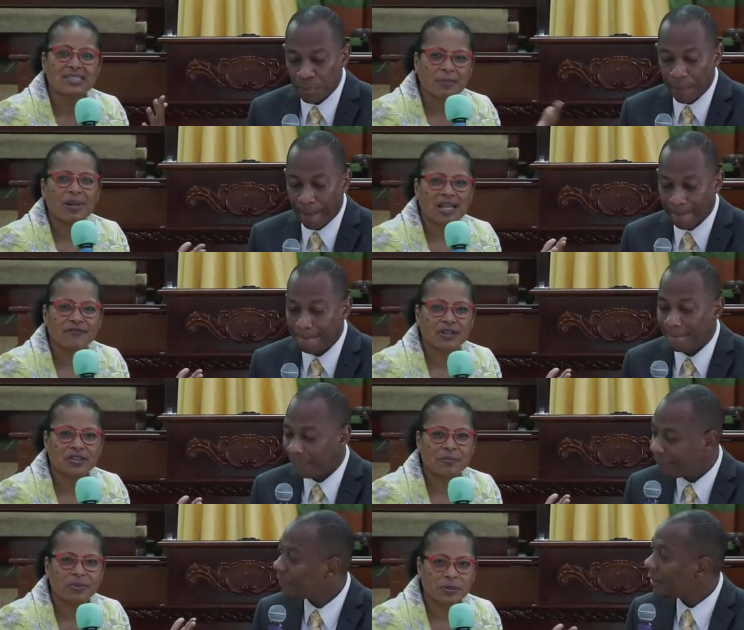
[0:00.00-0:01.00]
Speaker 1: a plan for the,
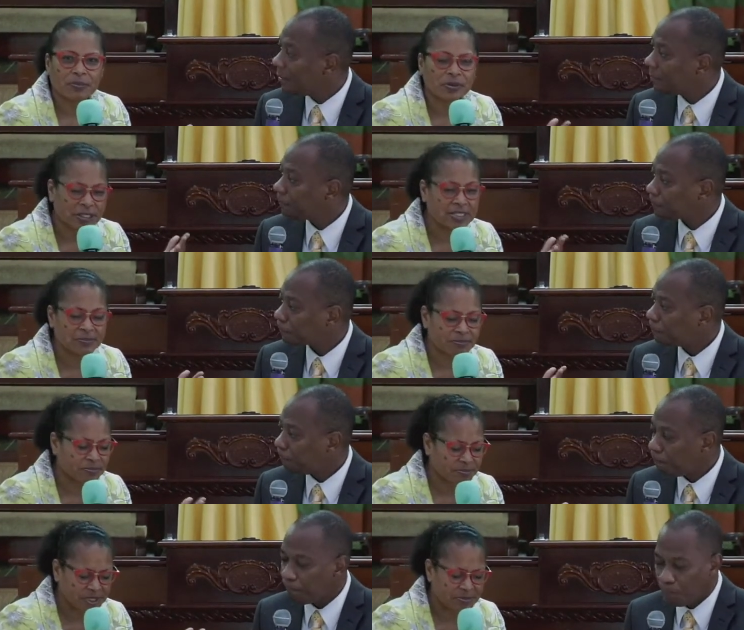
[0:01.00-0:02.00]
these
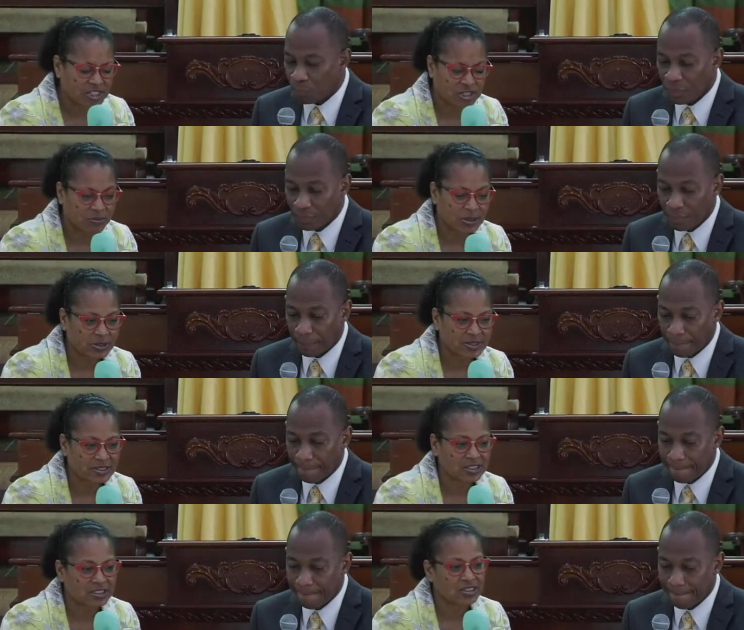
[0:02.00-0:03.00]
special
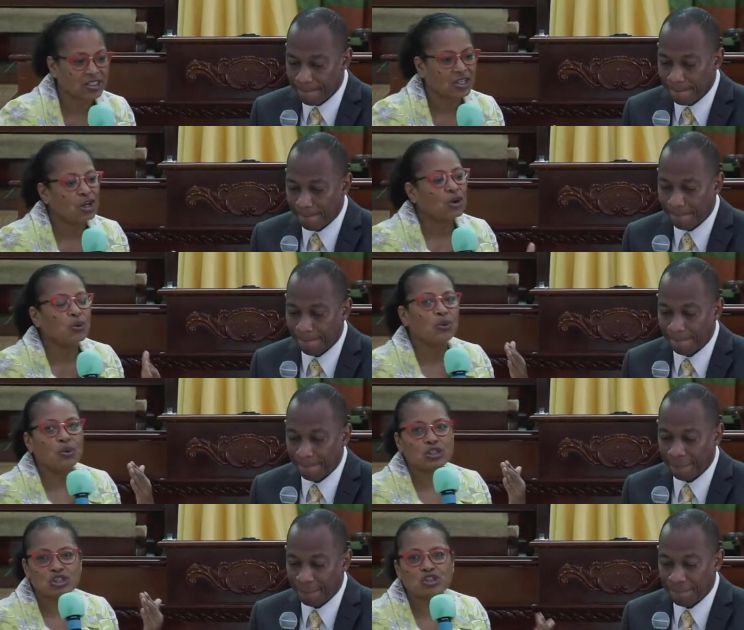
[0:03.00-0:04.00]
persons who
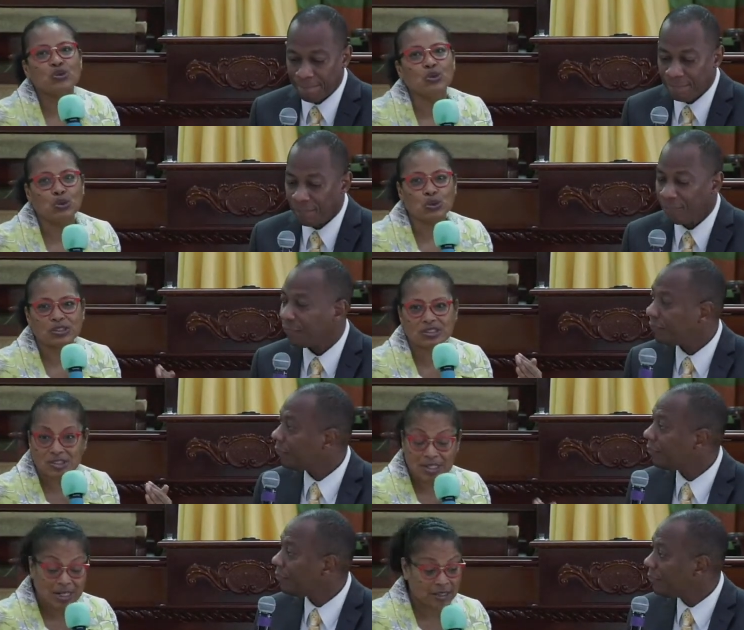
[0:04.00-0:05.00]
choose to
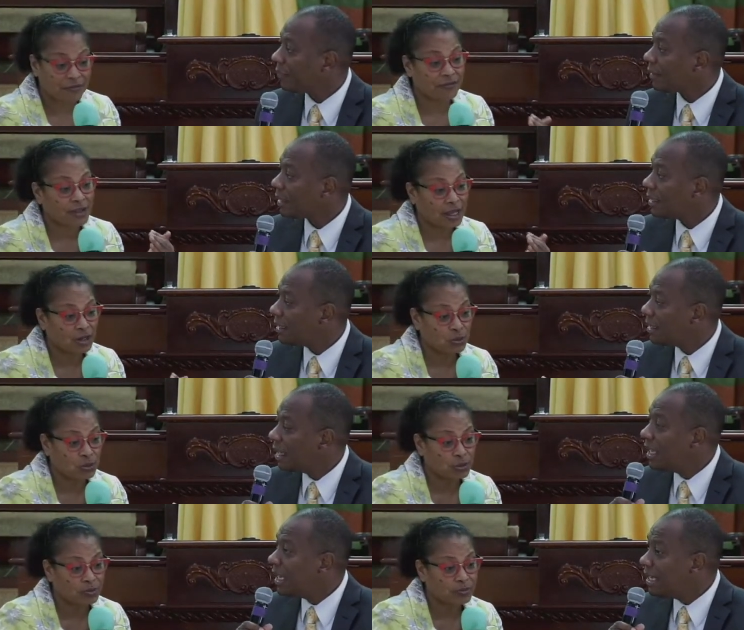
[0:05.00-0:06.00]
live
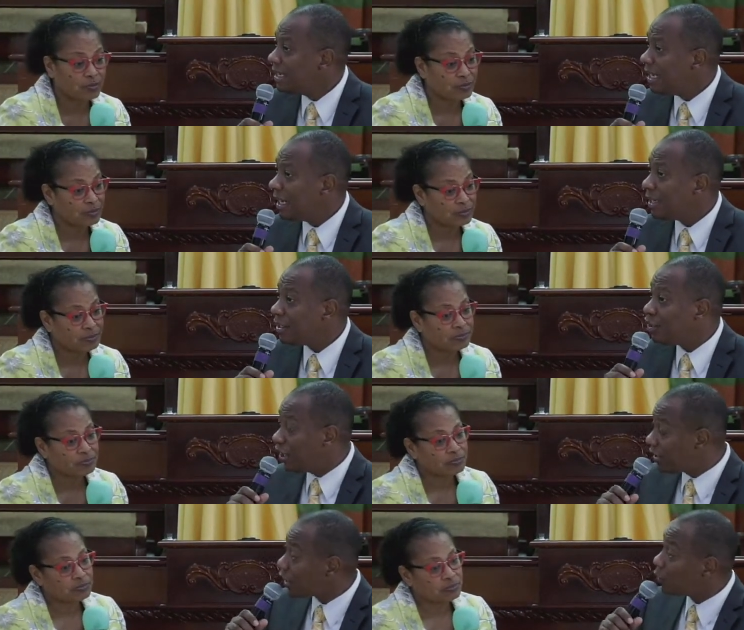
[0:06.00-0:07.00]
alone.
Speaker 2: Indeed,
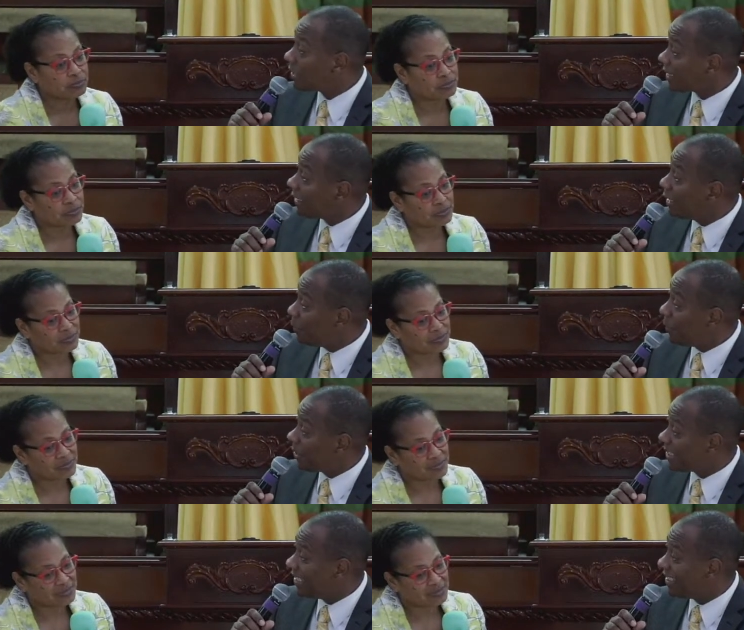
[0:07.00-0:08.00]
Jesus was a single
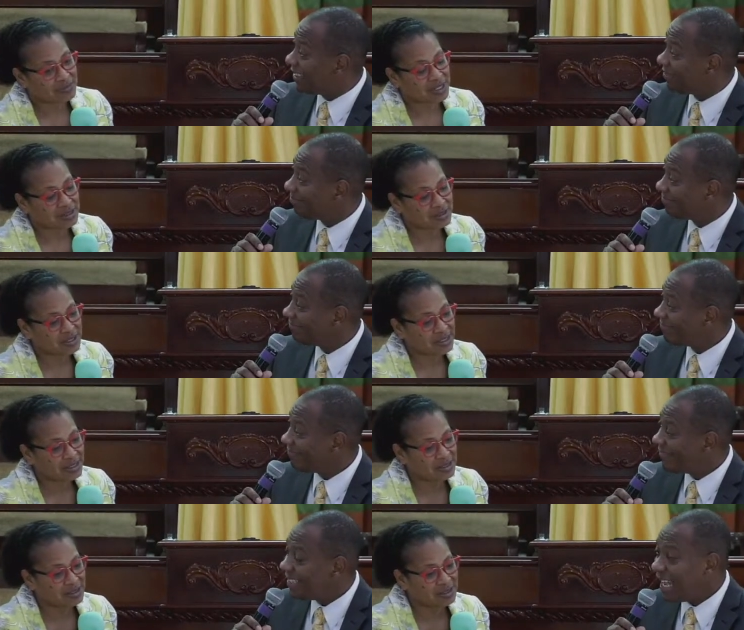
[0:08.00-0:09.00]
person.
Speaker 1: That's
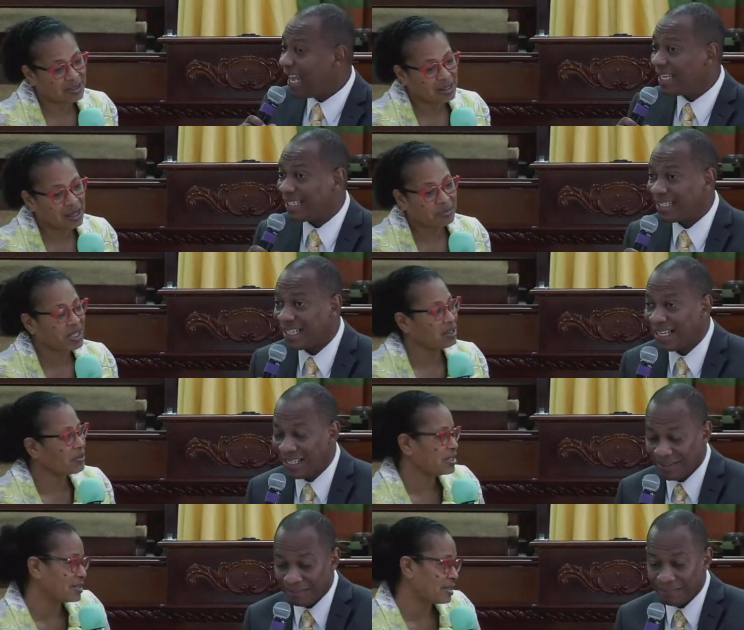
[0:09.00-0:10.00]
right. Yes. And many of
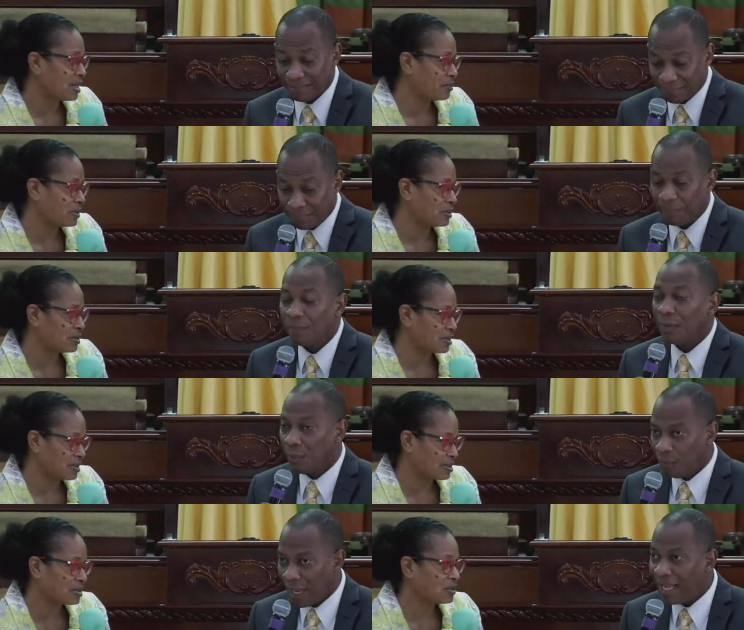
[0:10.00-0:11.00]
the
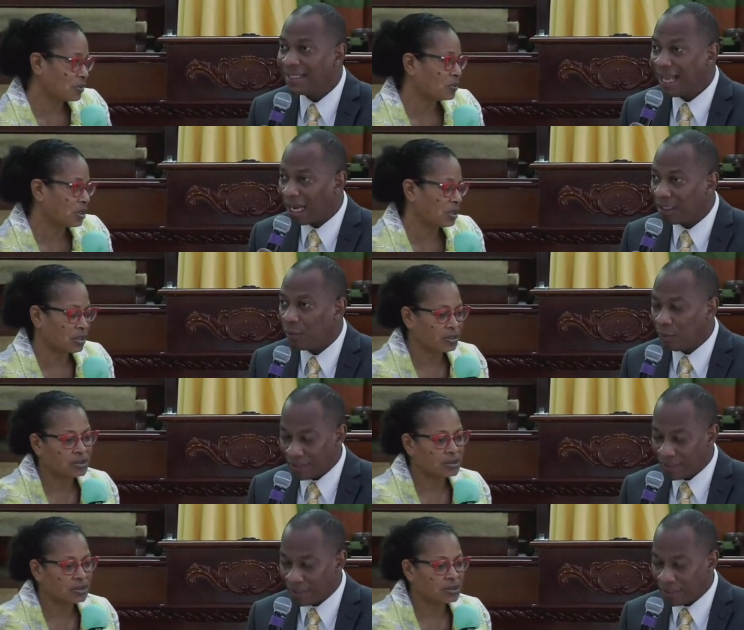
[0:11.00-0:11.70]
disciples. Exactly, were, were